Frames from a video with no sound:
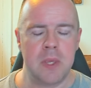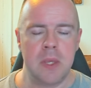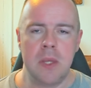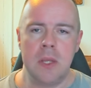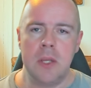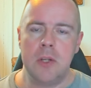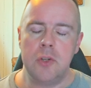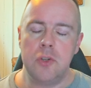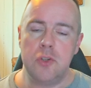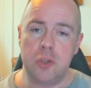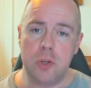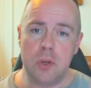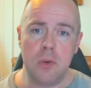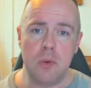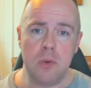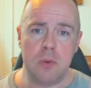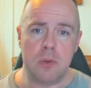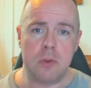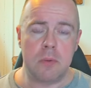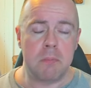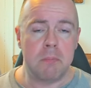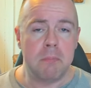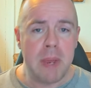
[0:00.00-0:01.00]
Jude
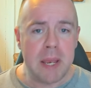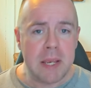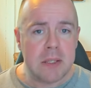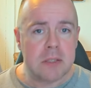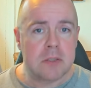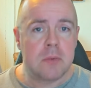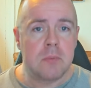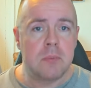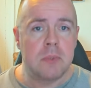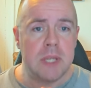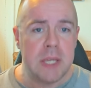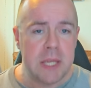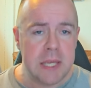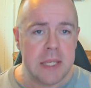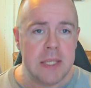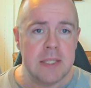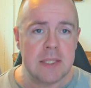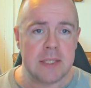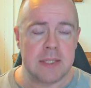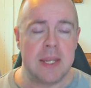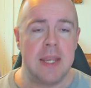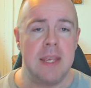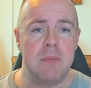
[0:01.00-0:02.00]
makes some key
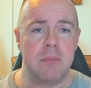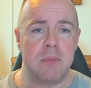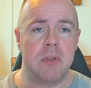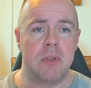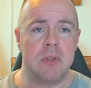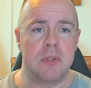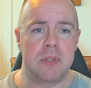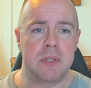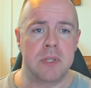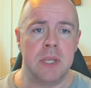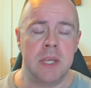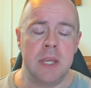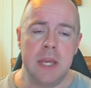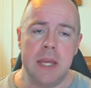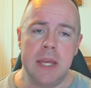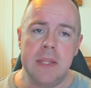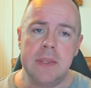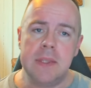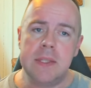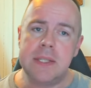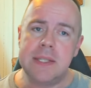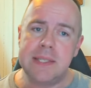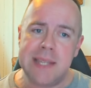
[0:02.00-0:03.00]
statements in
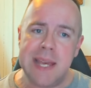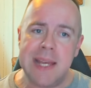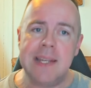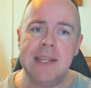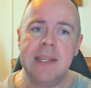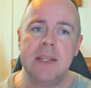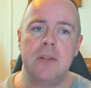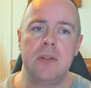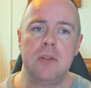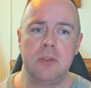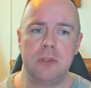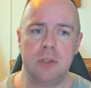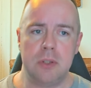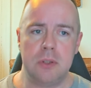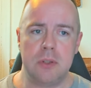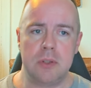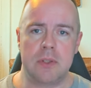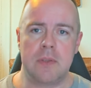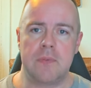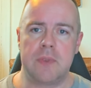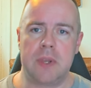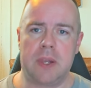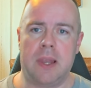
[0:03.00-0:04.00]
the technical use
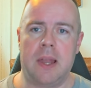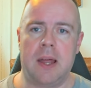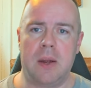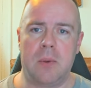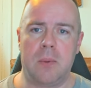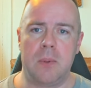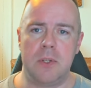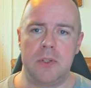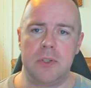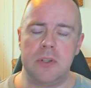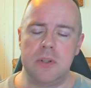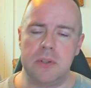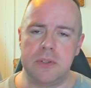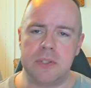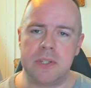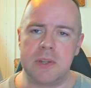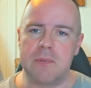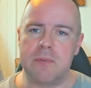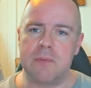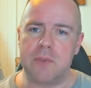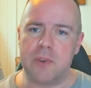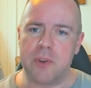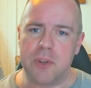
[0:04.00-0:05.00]
of the language used in
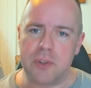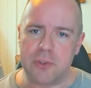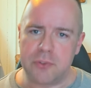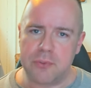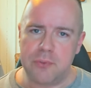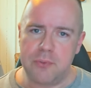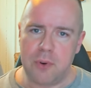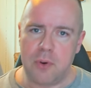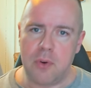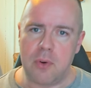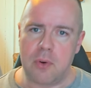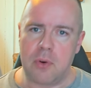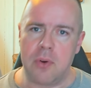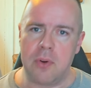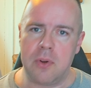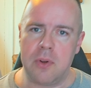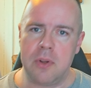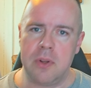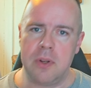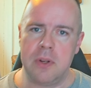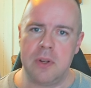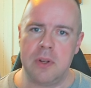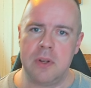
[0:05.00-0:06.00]
verse 4.
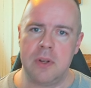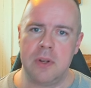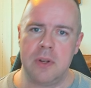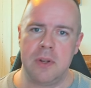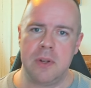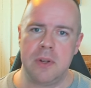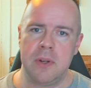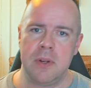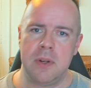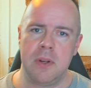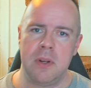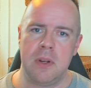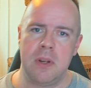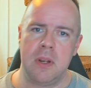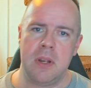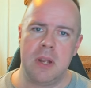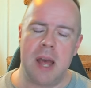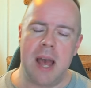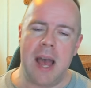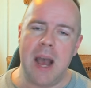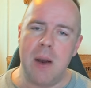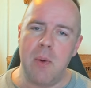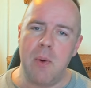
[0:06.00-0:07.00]

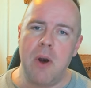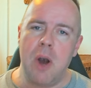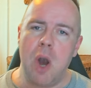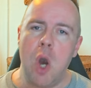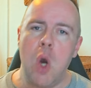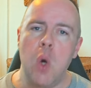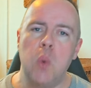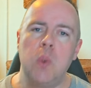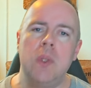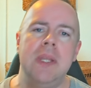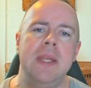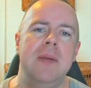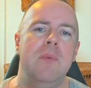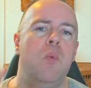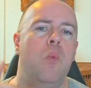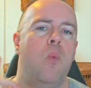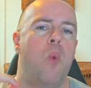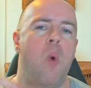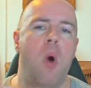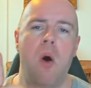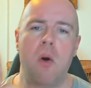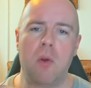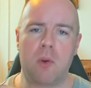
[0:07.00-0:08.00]
Our only
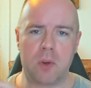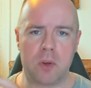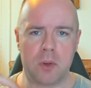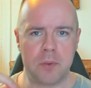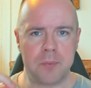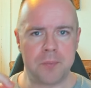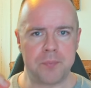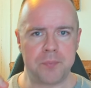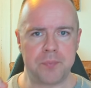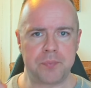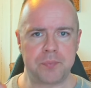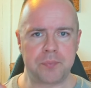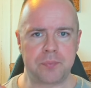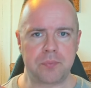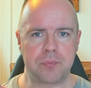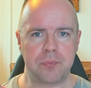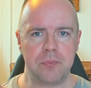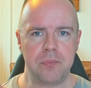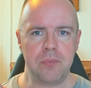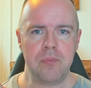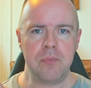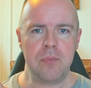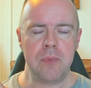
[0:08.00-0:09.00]
one,
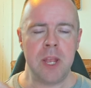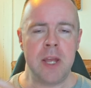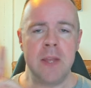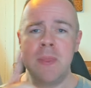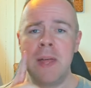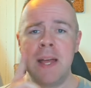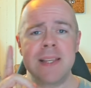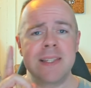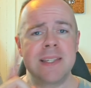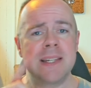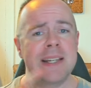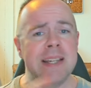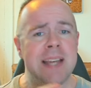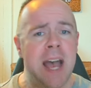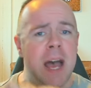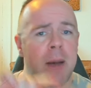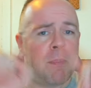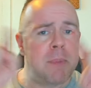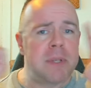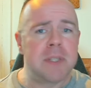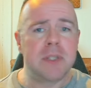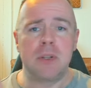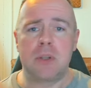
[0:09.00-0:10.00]
and that's a
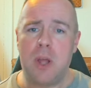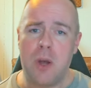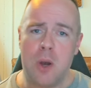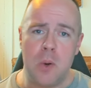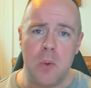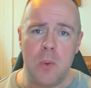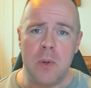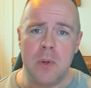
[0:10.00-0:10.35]
capital O,